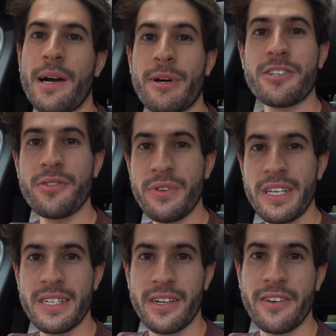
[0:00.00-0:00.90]
I'm actually really
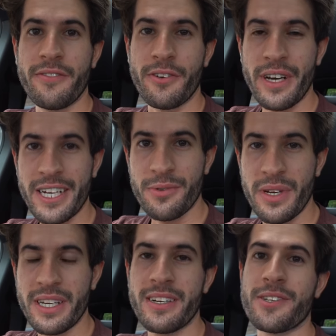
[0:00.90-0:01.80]
excited for next
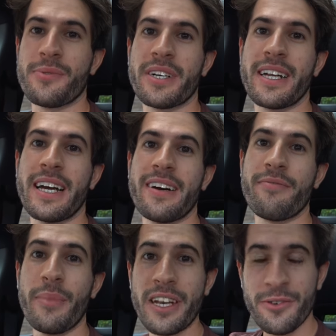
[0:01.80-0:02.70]
week because we're gonna have
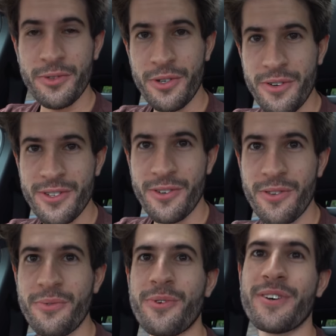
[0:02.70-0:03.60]
medical students on
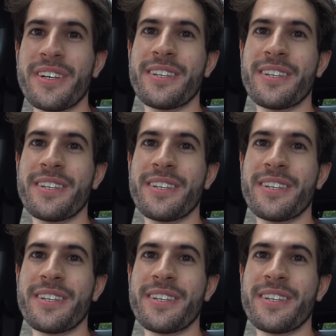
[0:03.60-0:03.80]
the ward.